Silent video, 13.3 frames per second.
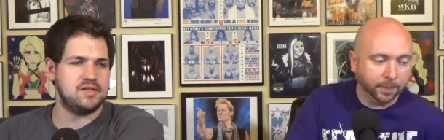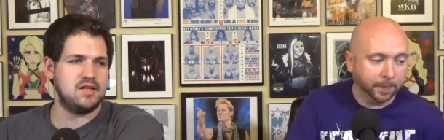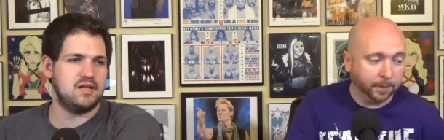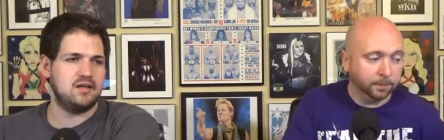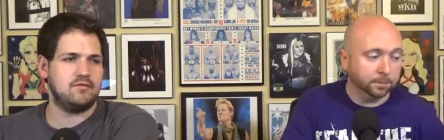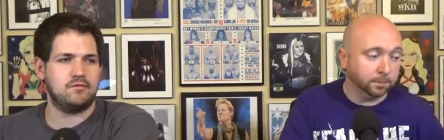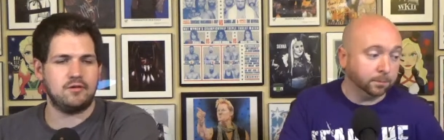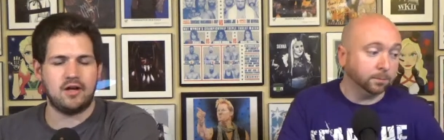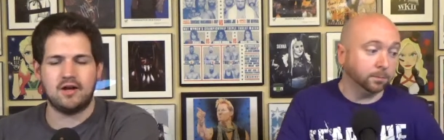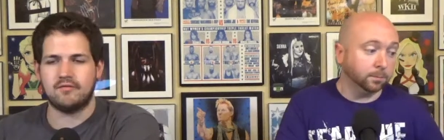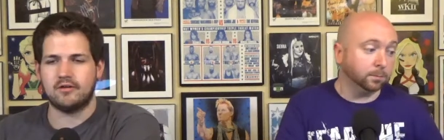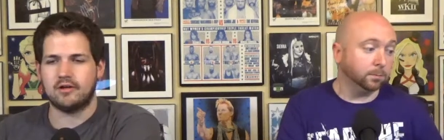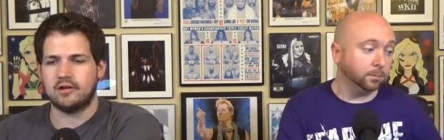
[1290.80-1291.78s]
Speaker 1: saying
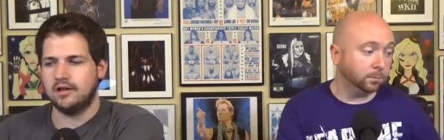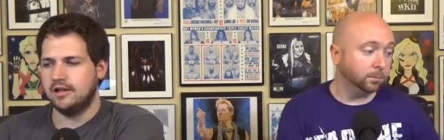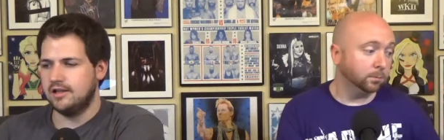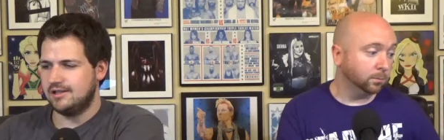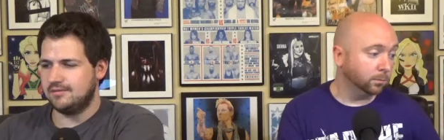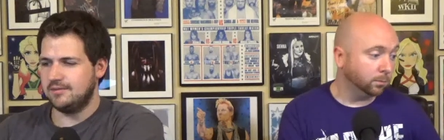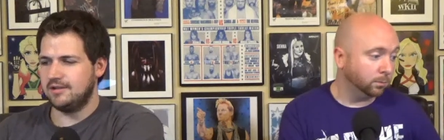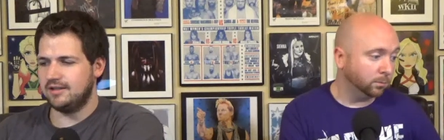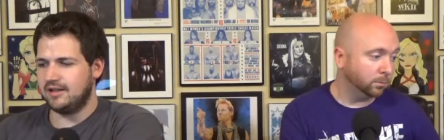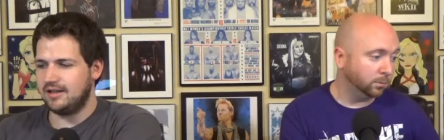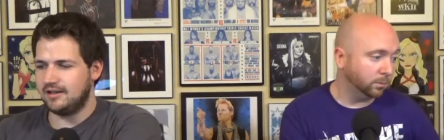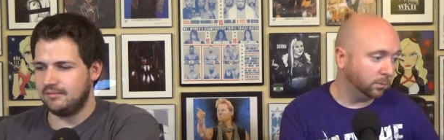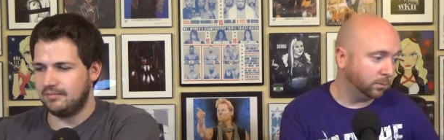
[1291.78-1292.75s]
forever. Mm-hmm. He's been
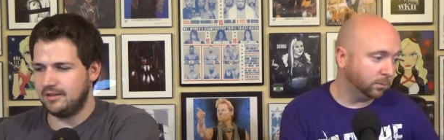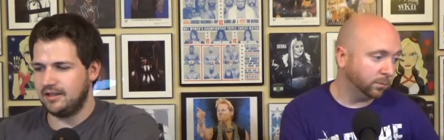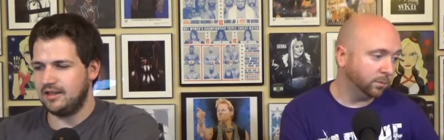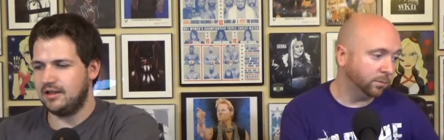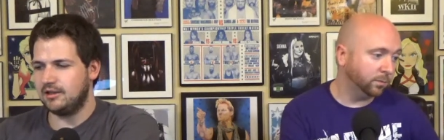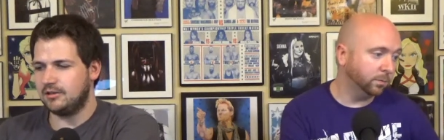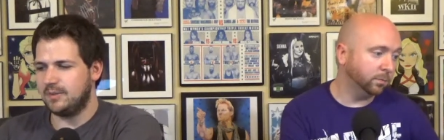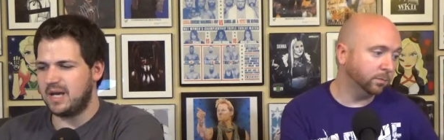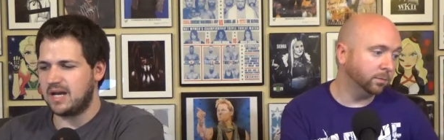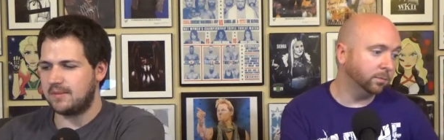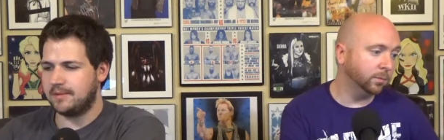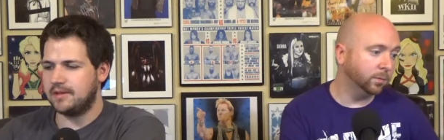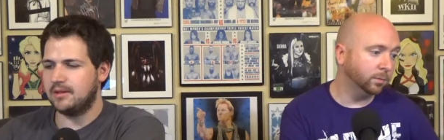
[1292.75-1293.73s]
being held
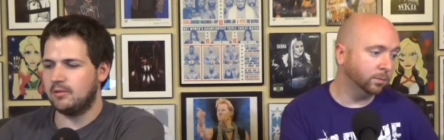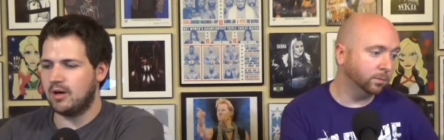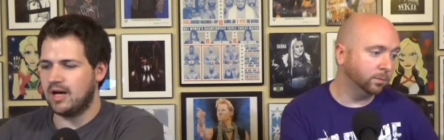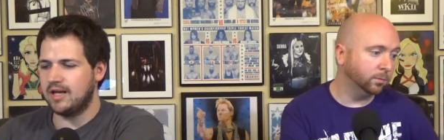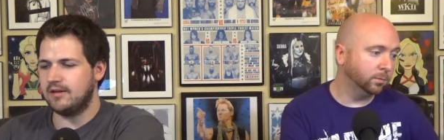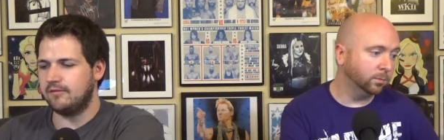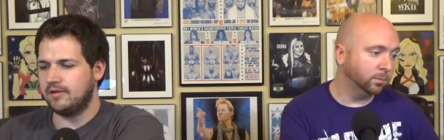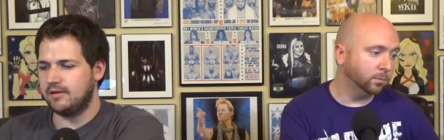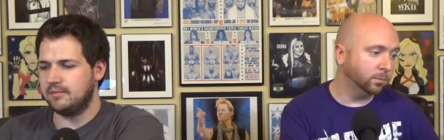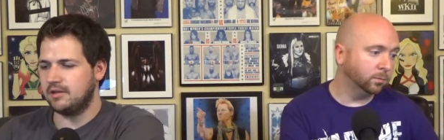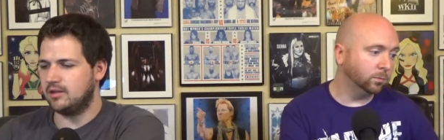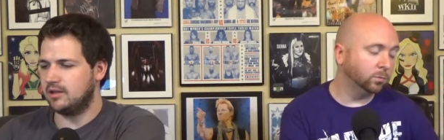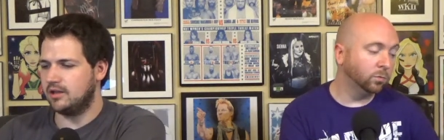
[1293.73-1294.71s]
back by the Wyatt
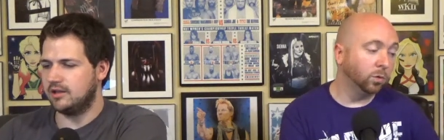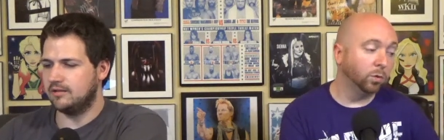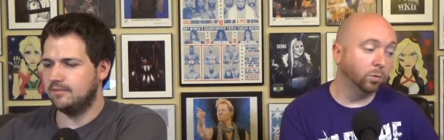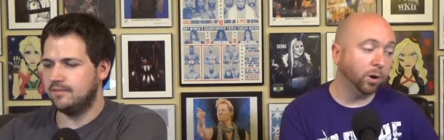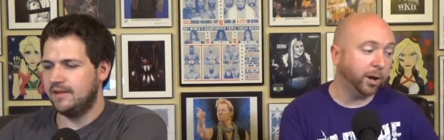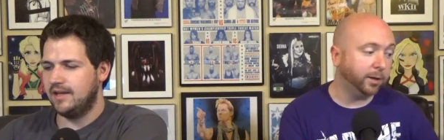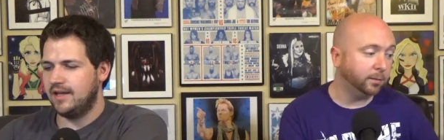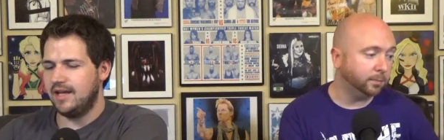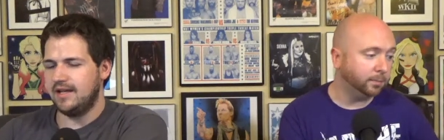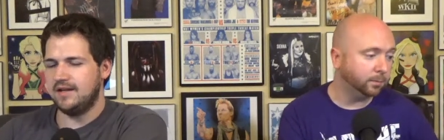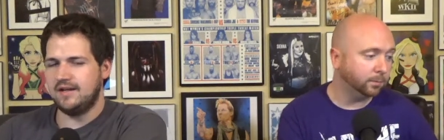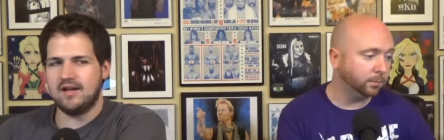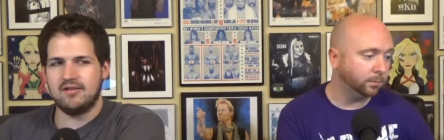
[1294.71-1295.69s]
family thing, right?
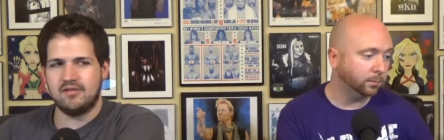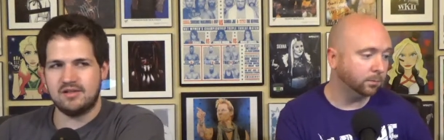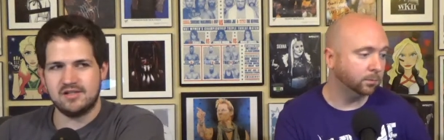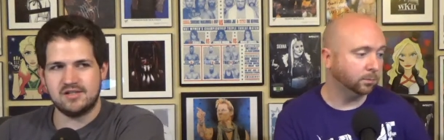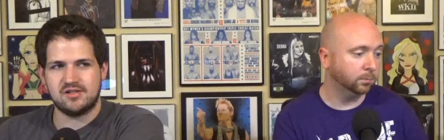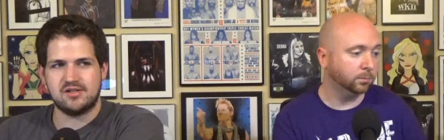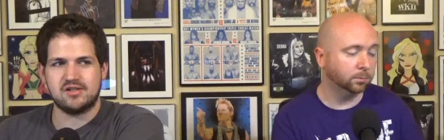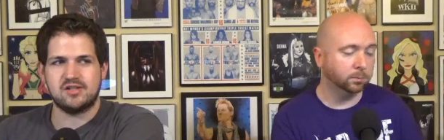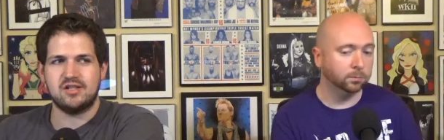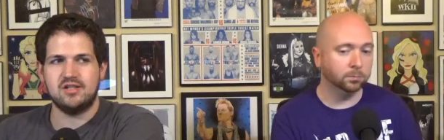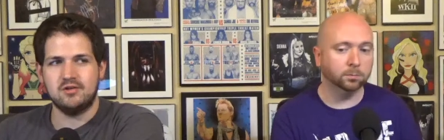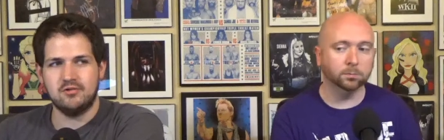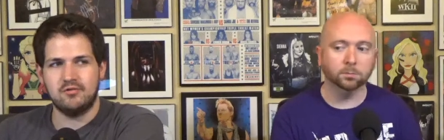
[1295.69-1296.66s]
And now this is just
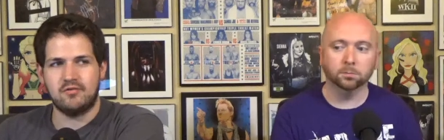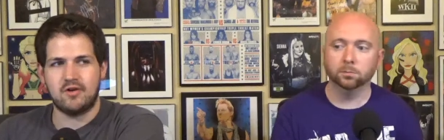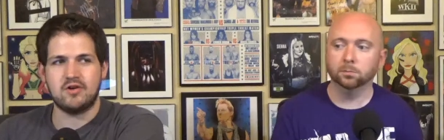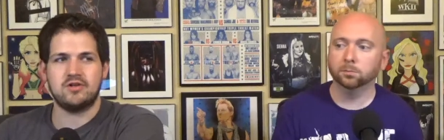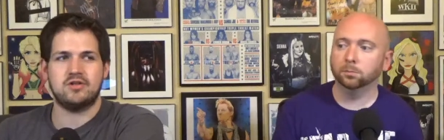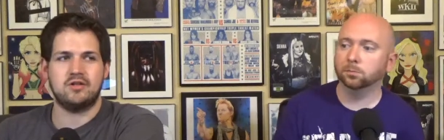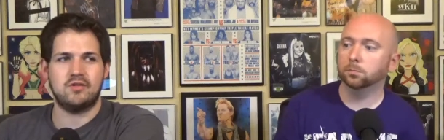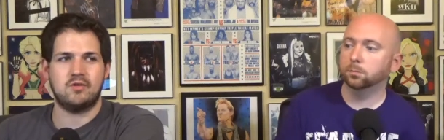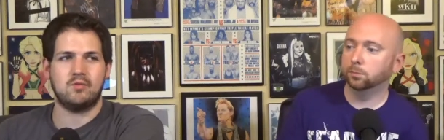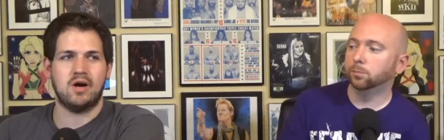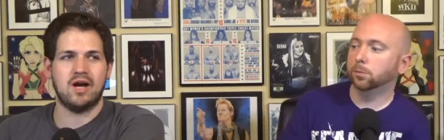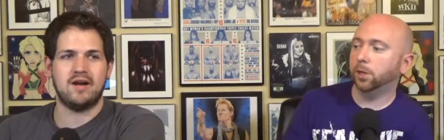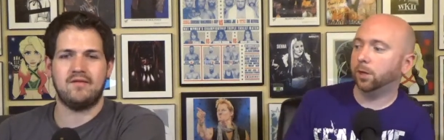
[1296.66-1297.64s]
a new version of the
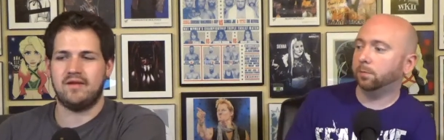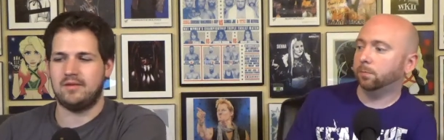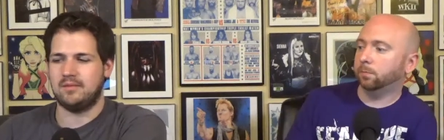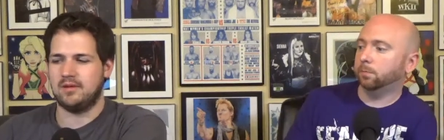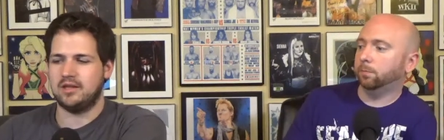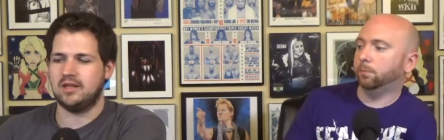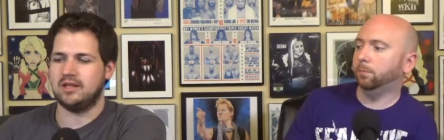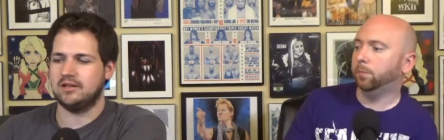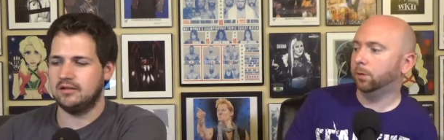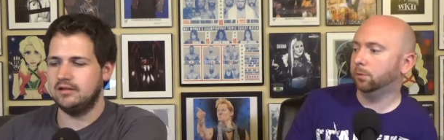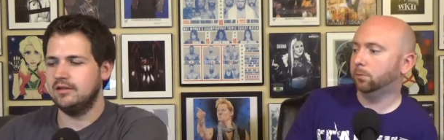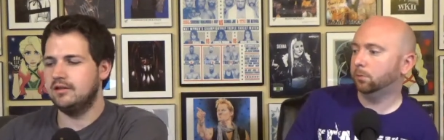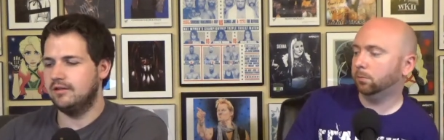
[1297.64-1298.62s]
Wyatt yeah. family thing
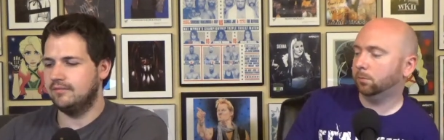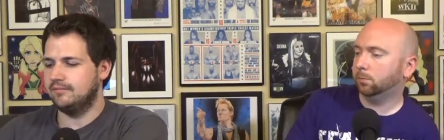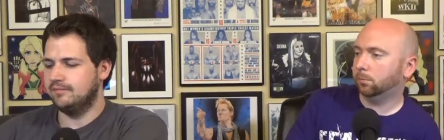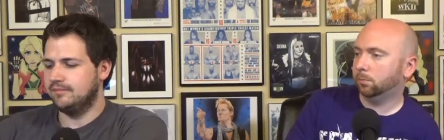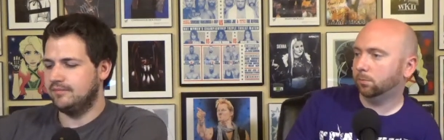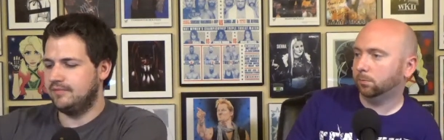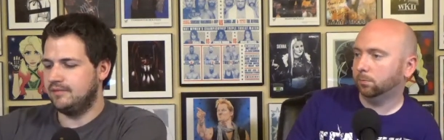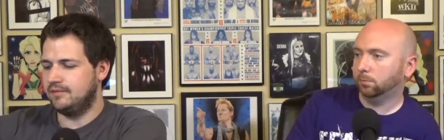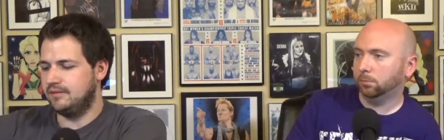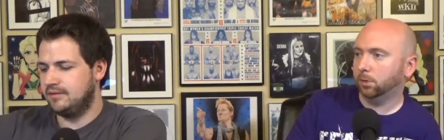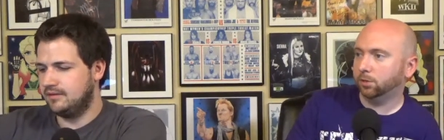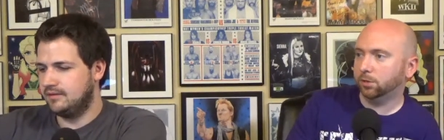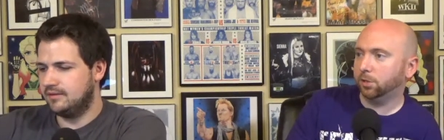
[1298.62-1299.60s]
Be-
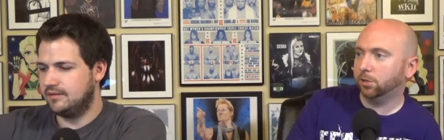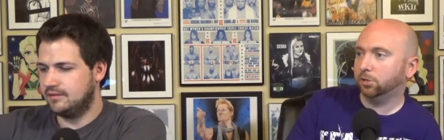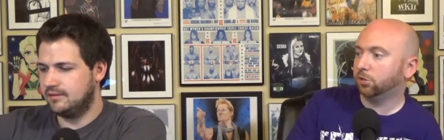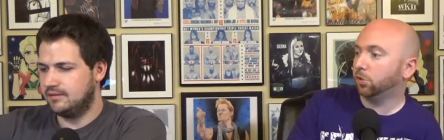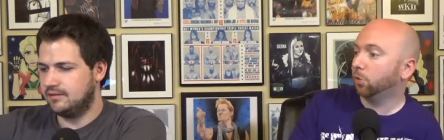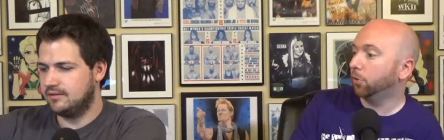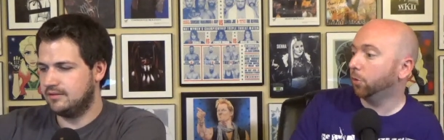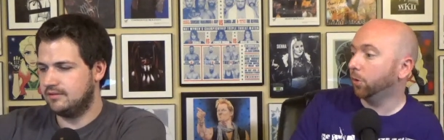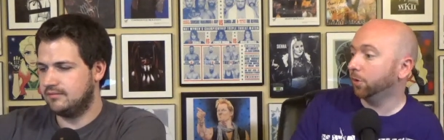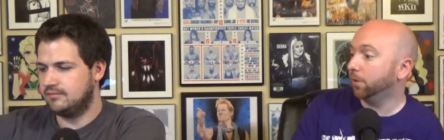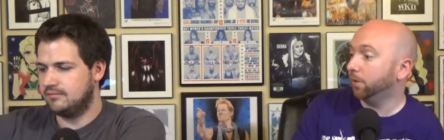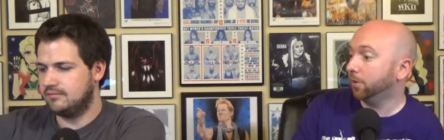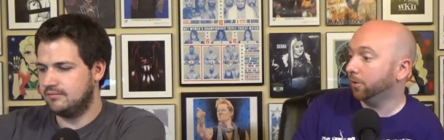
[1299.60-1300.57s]
because they just don't know
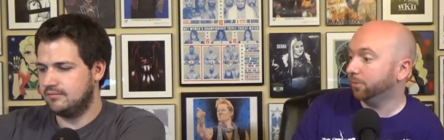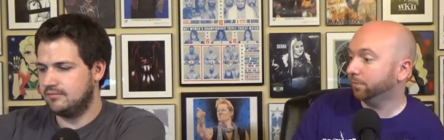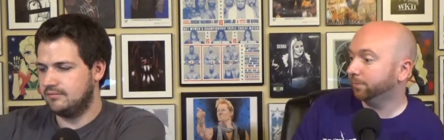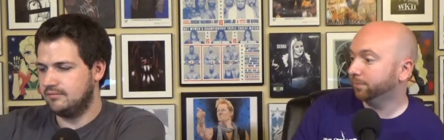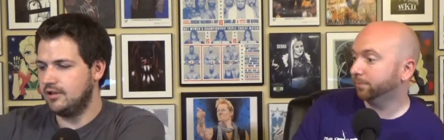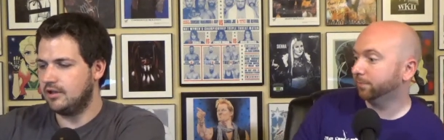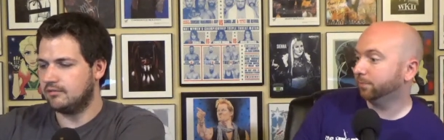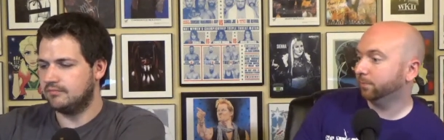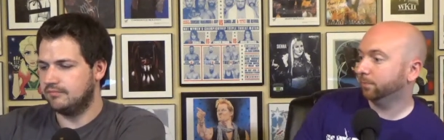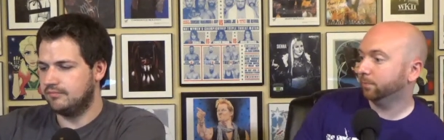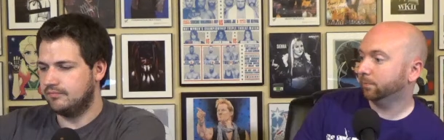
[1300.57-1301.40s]
what to do. No,